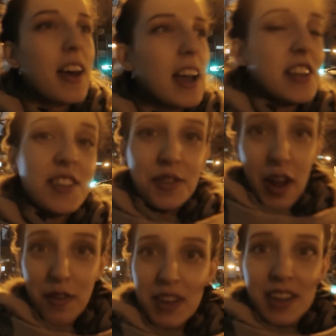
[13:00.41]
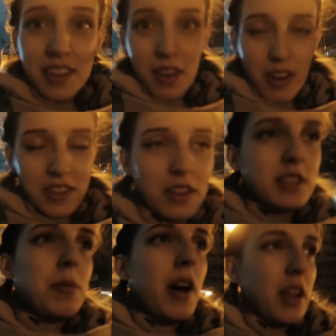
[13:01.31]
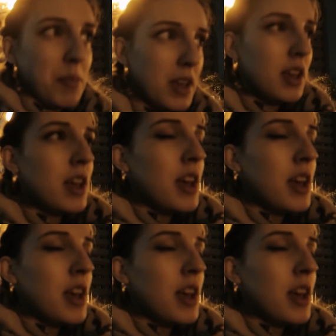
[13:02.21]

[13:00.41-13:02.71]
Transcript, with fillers: I just arrived. The hostel is behind me.